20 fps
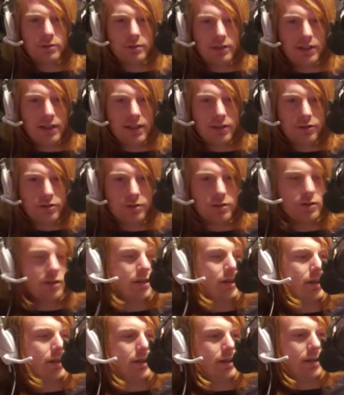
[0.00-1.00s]
reaction.
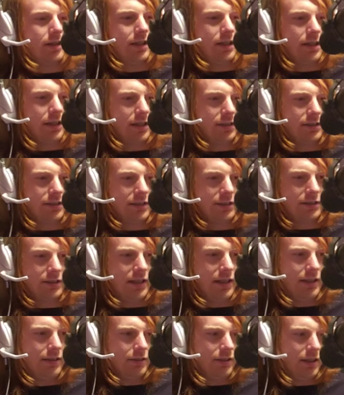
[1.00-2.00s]
And I think
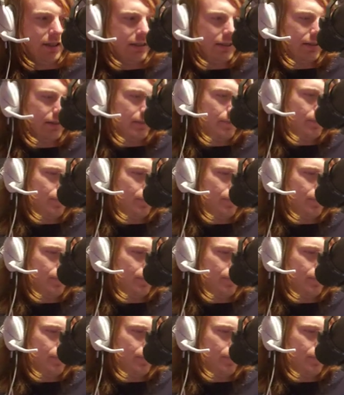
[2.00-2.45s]
that, like,